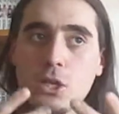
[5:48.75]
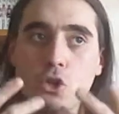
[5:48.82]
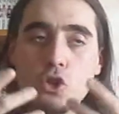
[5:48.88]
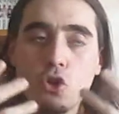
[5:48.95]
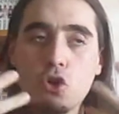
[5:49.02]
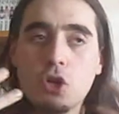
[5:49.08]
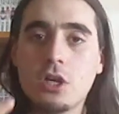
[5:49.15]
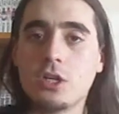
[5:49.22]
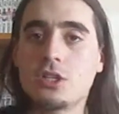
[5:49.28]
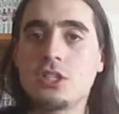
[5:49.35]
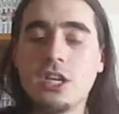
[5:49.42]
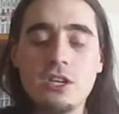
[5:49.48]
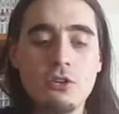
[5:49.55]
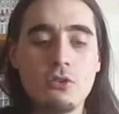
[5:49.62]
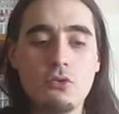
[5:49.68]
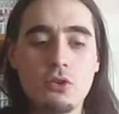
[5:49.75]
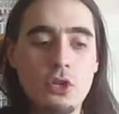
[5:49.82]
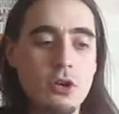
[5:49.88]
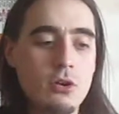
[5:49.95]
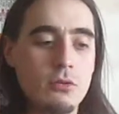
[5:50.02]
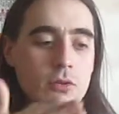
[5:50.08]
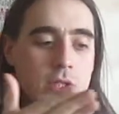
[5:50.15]
you could continue, you
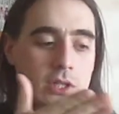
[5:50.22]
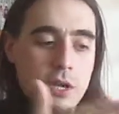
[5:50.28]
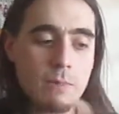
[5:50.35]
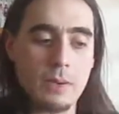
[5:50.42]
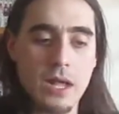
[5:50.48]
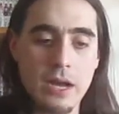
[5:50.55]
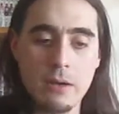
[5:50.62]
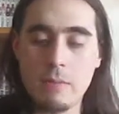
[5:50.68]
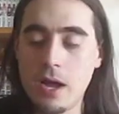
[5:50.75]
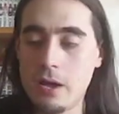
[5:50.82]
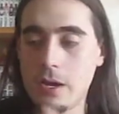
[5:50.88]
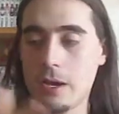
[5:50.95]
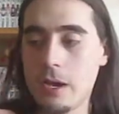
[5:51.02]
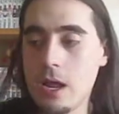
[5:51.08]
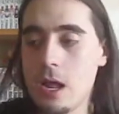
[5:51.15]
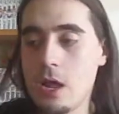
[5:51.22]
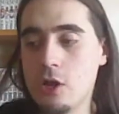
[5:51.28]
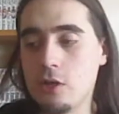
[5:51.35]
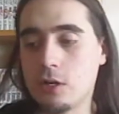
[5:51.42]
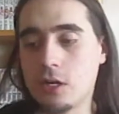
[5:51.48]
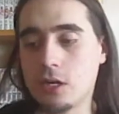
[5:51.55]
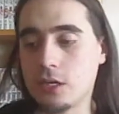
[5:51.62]
know, to complain about it.
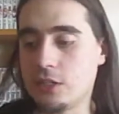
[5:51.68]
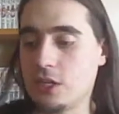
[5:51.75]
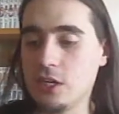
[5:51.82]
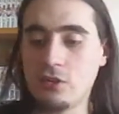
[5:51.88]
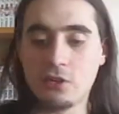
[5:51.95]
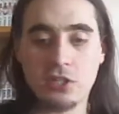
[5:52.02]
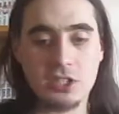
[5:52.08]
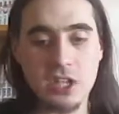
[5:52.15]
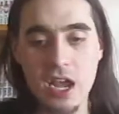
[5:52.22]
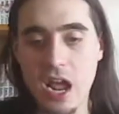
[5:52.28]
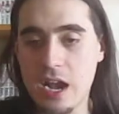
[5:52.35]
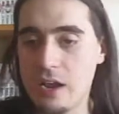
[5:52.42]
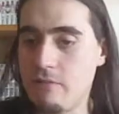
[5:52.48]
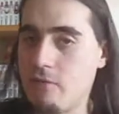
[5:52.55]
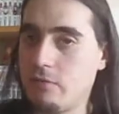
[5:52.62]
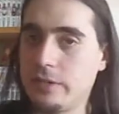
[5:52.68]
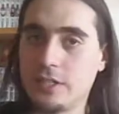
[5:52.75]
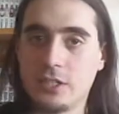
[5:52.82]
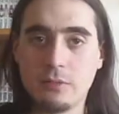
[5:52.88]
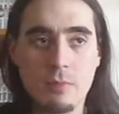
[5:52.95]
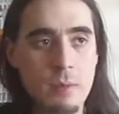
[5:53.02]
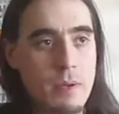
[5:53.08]
You could continue to say, I didn't really
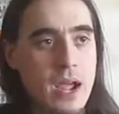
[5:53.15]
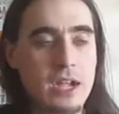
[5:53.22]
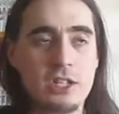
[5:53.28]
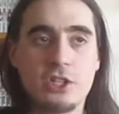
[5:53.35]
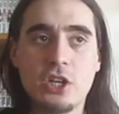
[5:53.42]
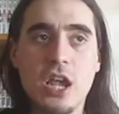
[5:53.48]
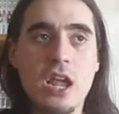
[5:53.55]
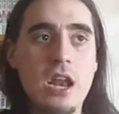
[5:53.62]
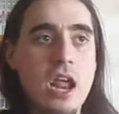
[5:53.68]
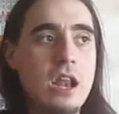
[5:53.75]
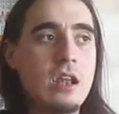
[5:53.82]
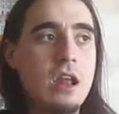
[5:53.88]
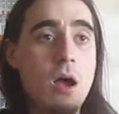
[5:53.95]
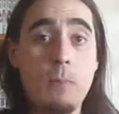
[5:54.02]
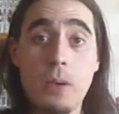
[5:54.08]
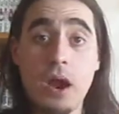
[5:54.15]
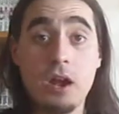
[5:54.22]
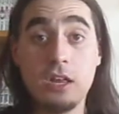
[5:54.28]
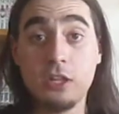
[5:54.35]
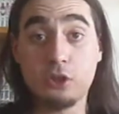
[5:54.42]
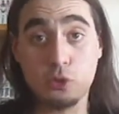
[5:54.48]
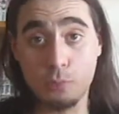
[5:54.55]
see my package. And
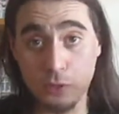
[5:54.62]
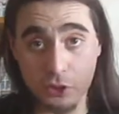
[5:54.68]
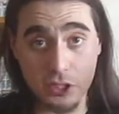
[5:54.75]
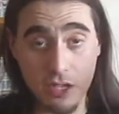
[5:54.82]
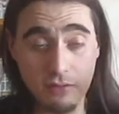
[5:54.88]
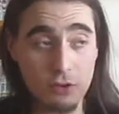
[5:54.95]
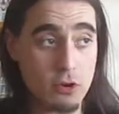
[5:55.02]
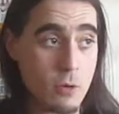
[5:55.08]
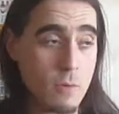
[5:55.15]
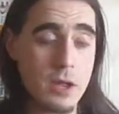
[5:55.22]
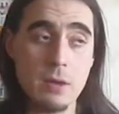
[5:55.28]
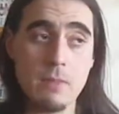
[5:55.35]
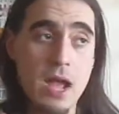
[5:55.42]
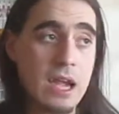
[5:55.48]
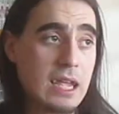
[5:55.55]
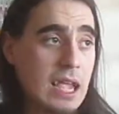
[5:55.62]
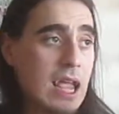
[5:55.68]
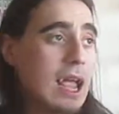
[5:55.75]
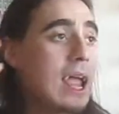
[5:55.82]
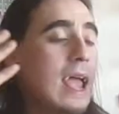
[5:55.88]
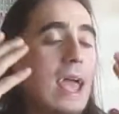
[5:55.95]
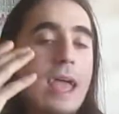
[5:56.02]
apparently they're supposed to give you your money back,
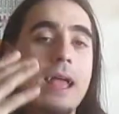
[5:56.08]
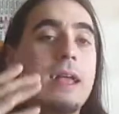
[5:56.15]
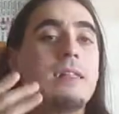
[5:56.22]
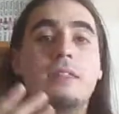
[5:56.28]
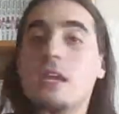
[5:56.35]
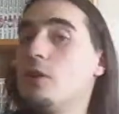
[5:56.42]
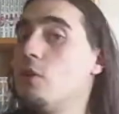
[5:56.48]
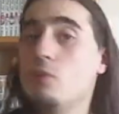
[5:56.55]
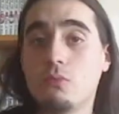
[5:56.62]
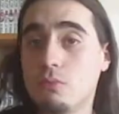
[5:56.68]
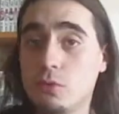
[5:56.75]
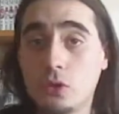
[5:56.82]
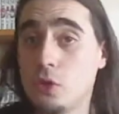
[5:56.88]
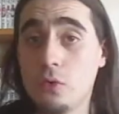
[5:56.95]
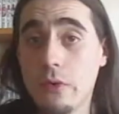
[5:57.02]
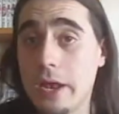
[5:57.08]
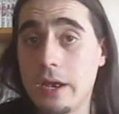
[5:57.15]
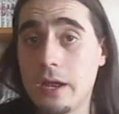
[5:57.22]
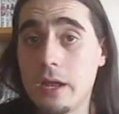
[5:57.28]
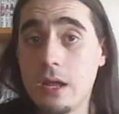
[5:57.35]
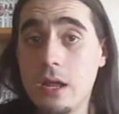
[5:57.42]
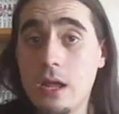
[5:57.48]
and they don't do it.
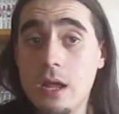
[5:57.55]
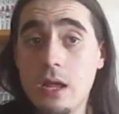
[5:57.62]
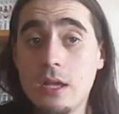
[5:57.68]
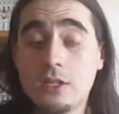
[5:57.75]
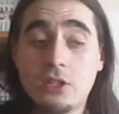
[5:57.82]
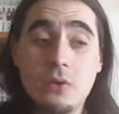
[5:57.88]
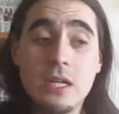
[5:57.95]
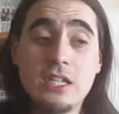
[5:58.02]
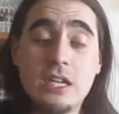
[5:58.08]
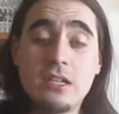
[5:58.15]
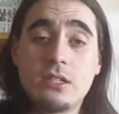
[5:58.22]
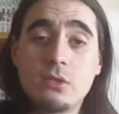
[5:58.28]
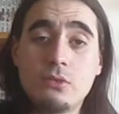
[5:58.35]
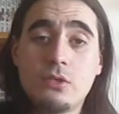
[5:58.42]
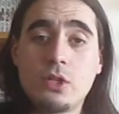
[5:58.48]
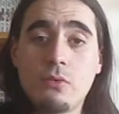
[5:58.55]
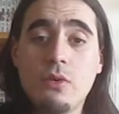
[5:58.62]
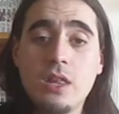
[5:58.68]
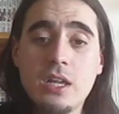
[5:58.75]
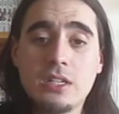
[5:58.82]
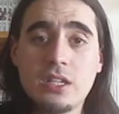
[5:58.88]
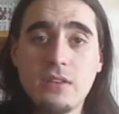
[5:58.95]
So it's a
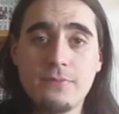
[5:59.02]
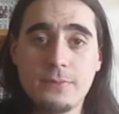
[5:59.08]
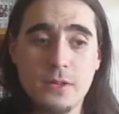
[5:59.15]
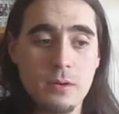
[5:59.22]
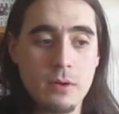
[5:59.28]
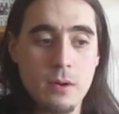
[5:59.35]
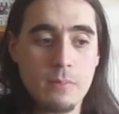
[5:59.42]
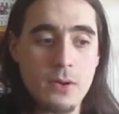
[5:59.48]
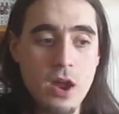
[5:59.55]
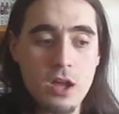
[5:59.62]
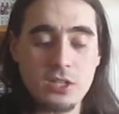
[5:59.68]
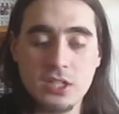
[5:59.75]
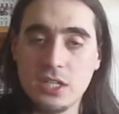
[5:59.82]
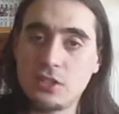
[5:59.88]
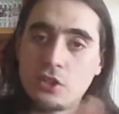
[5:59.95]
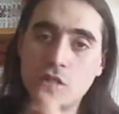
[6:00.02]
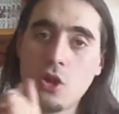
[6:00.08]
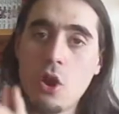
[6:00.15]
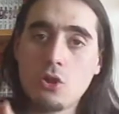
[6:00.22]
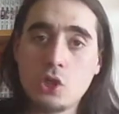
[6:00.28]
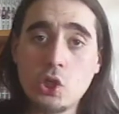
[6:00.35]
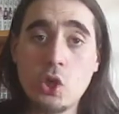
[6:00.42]
really tough process, you
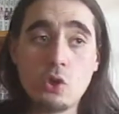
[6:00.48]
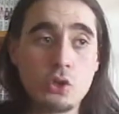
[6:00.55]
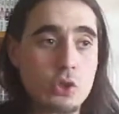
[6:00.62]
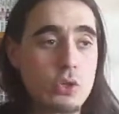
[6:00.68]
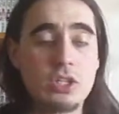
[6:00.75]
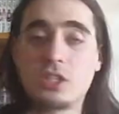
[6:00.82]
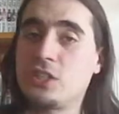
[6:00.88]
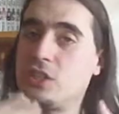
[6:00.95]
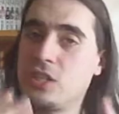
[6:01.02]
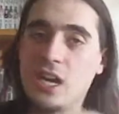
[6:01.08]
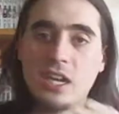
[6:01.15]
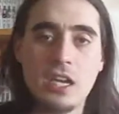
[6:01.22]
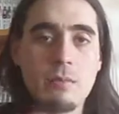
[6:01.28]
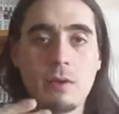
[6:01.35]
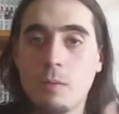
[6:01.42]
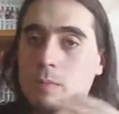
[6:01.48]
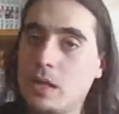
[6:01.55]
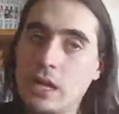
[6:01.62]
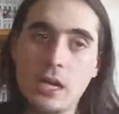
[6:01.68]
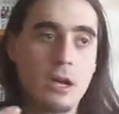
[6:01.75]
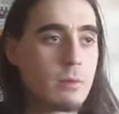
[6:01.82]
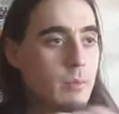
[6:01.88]
know, to go through this, because you got to keep
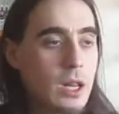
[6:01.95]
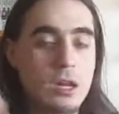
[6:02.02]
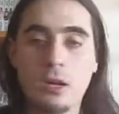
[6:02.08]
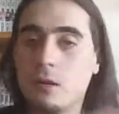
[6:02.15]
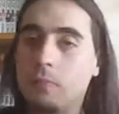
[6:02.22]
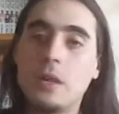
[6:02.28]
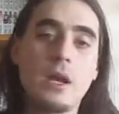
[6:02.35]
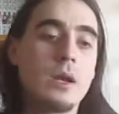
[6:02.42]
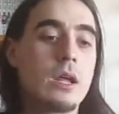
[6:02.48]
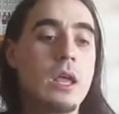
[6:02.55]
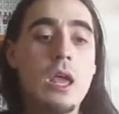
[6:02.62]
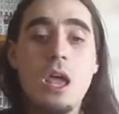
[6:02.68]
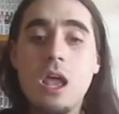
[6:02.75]
complaining, and